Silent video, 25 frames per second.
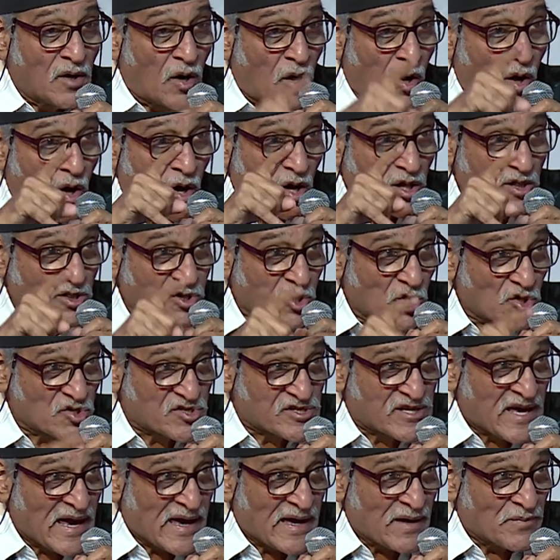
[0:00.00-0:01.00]
All those
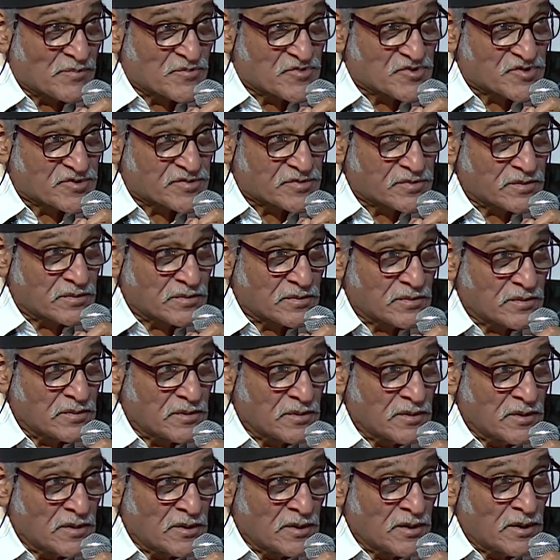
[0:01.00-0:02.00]
games
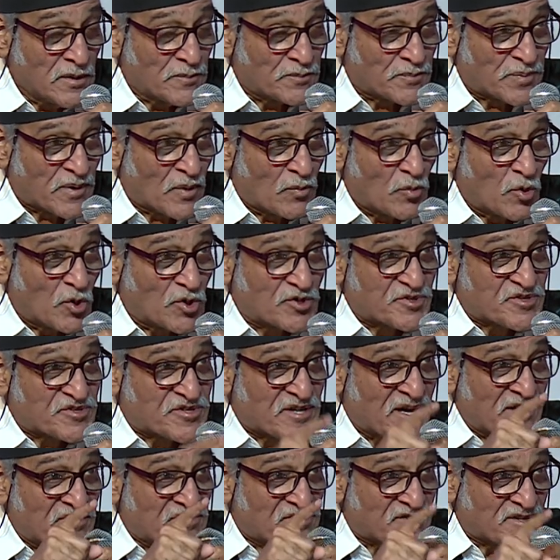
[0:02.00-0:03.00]
promote
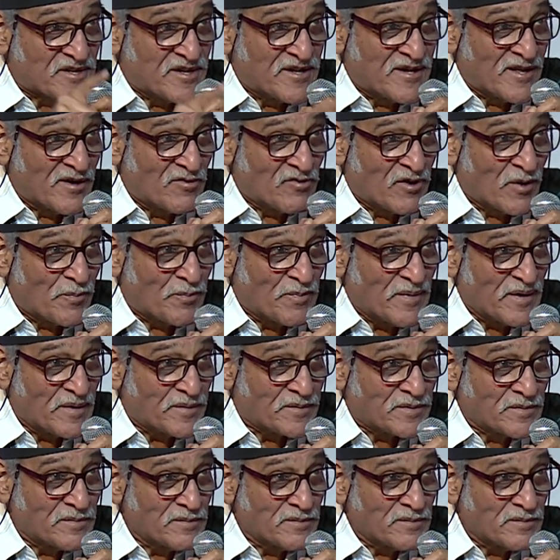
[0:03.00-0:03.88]
sensory development.